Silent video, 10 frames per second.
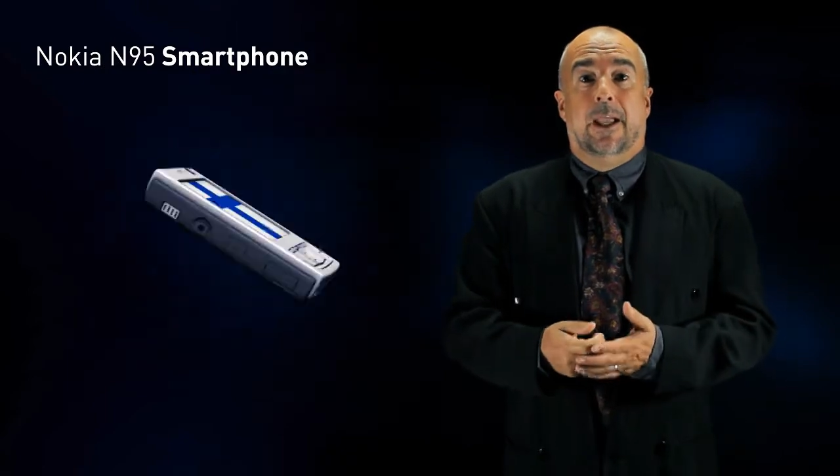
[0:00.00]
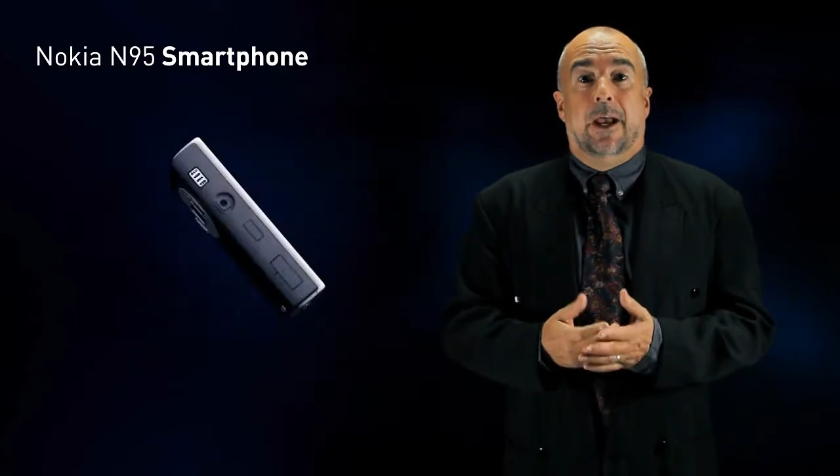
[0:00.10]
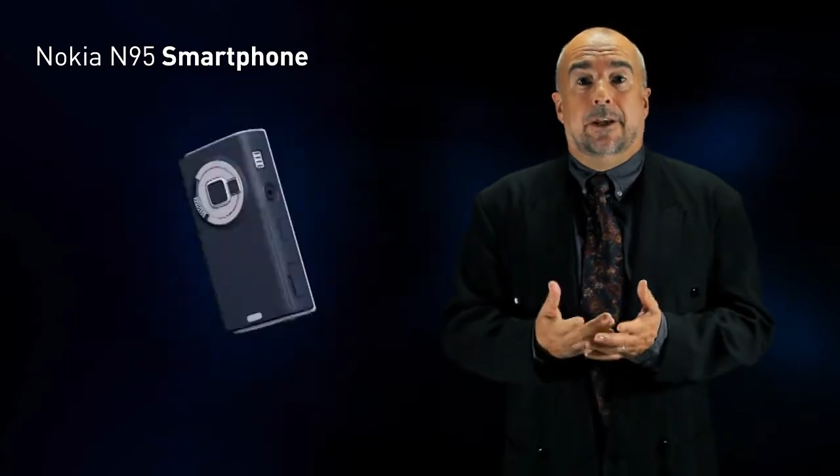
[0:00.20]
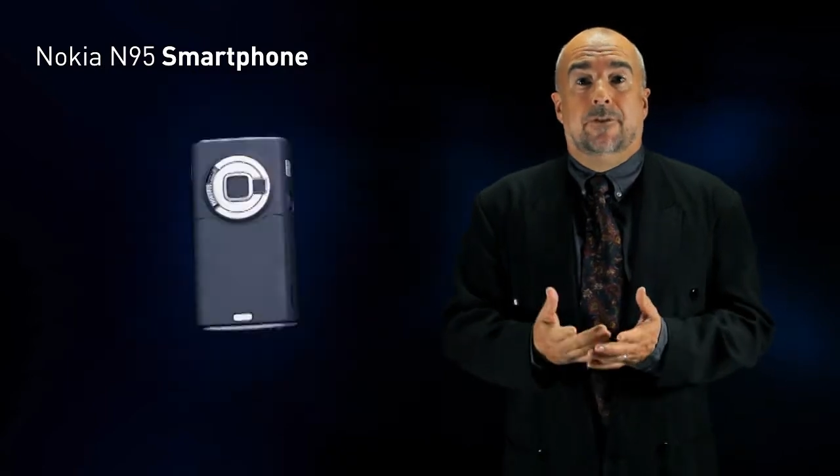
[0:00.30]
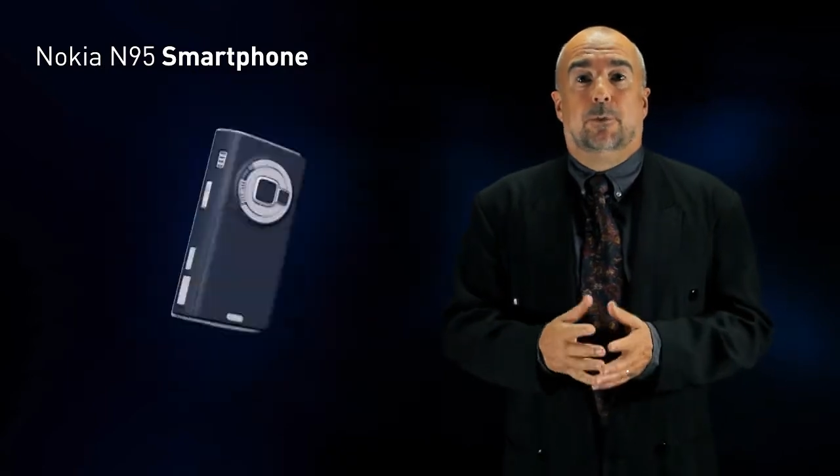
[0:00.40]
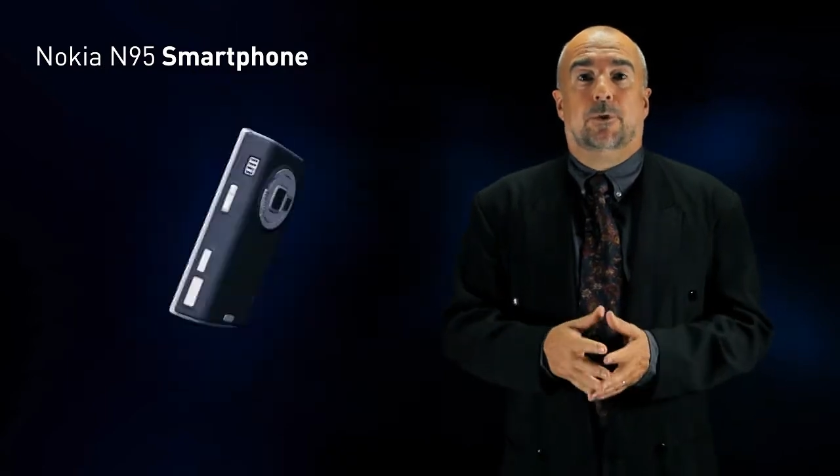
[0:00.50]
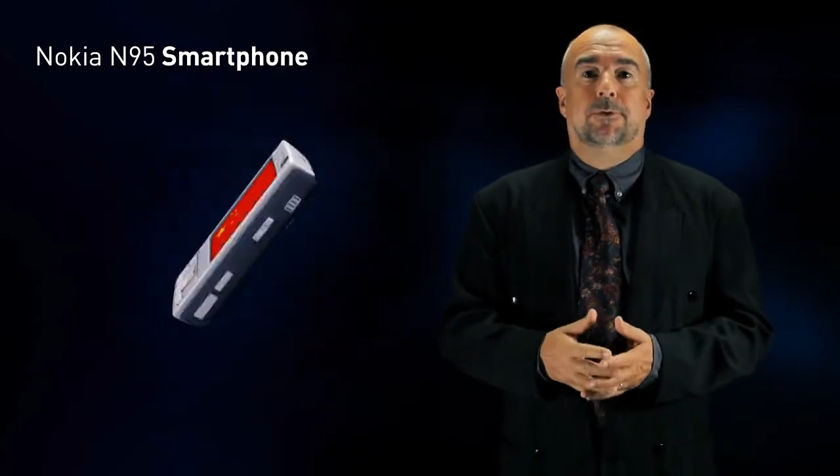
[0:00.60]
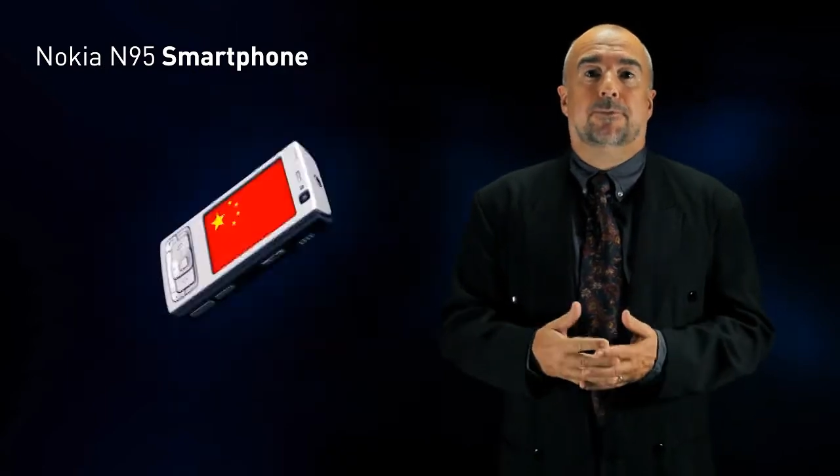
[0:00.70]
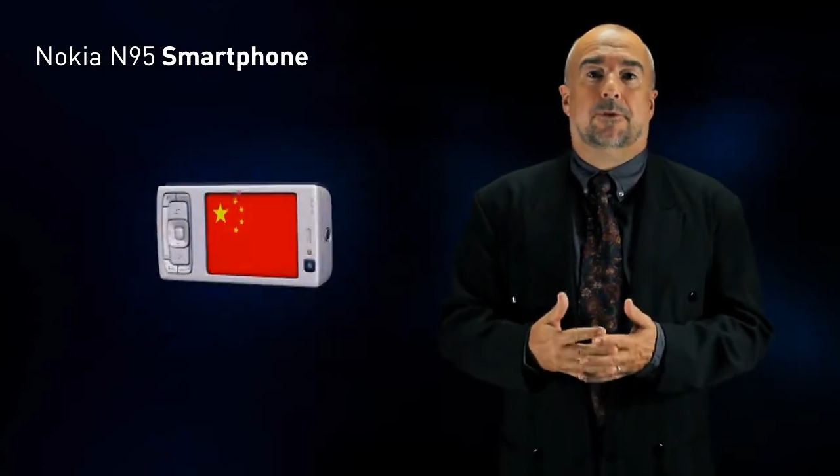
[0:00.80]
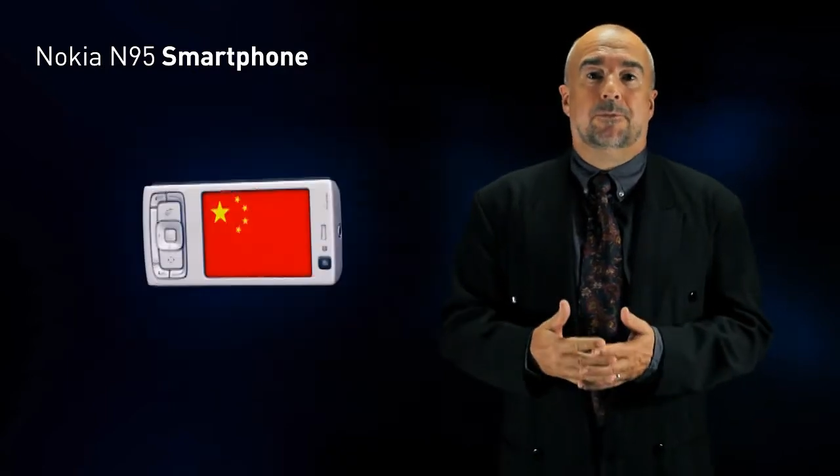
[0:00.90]
and
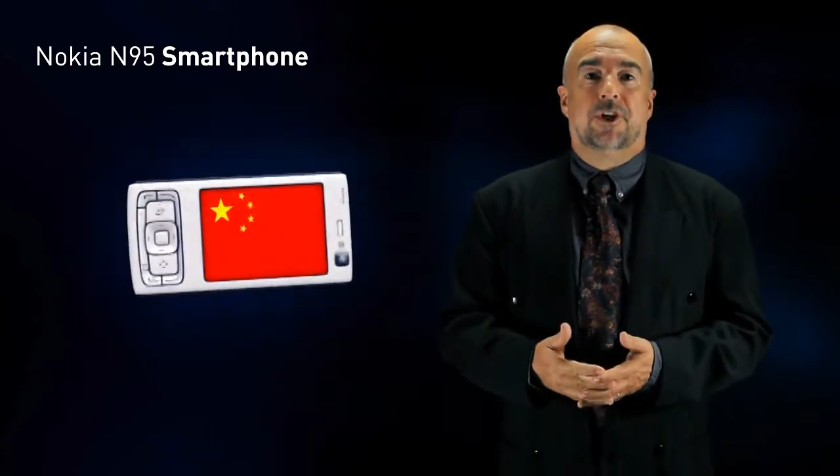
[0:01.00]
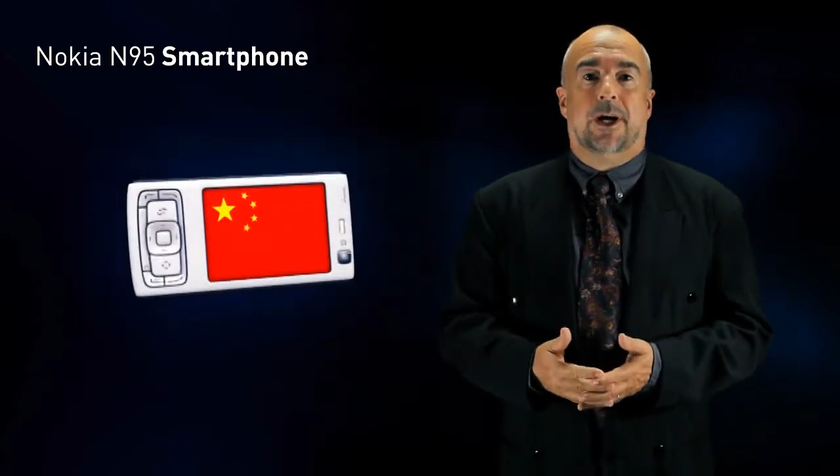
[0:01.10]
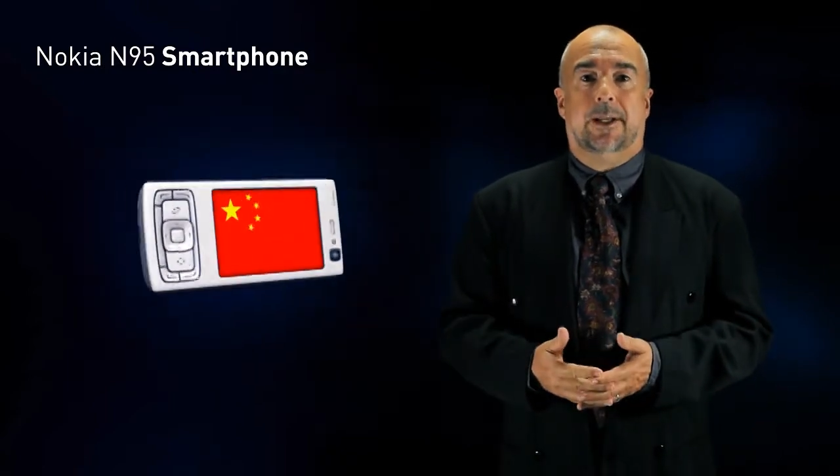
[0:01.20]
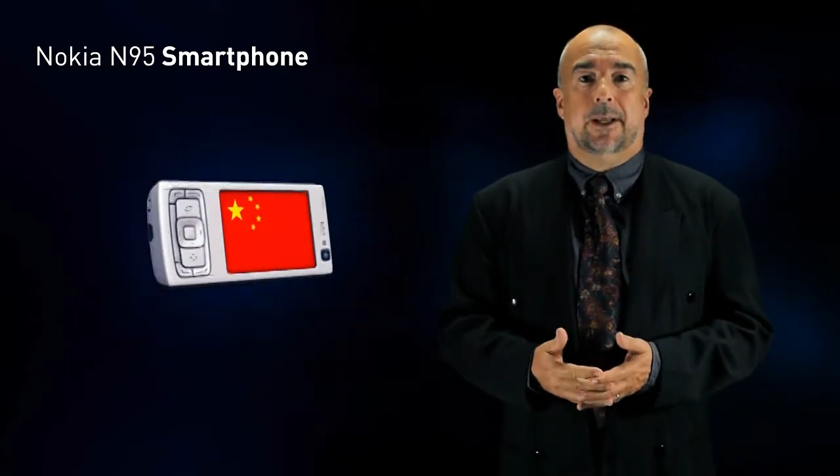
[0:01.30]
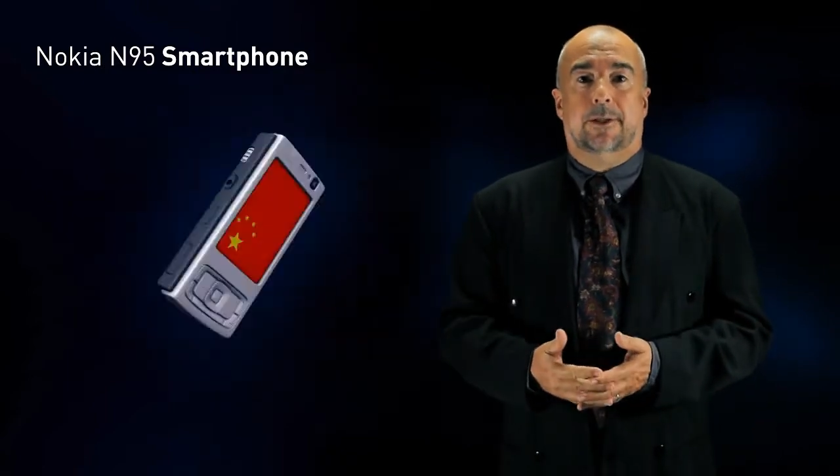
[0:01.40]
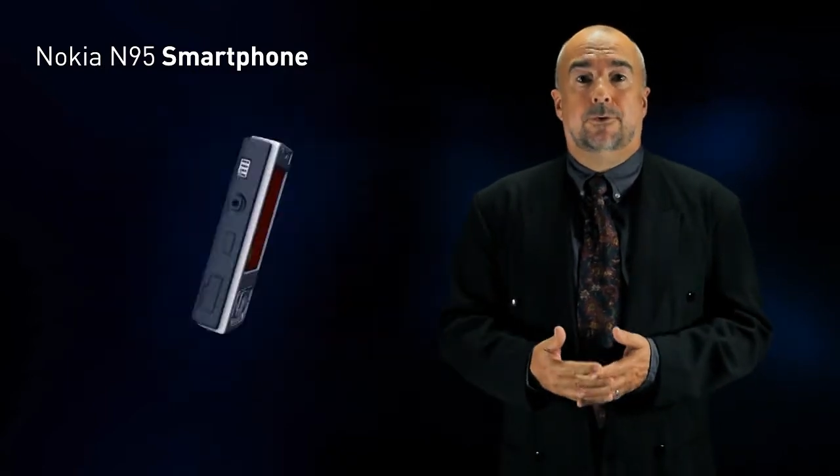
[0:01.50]
exported from China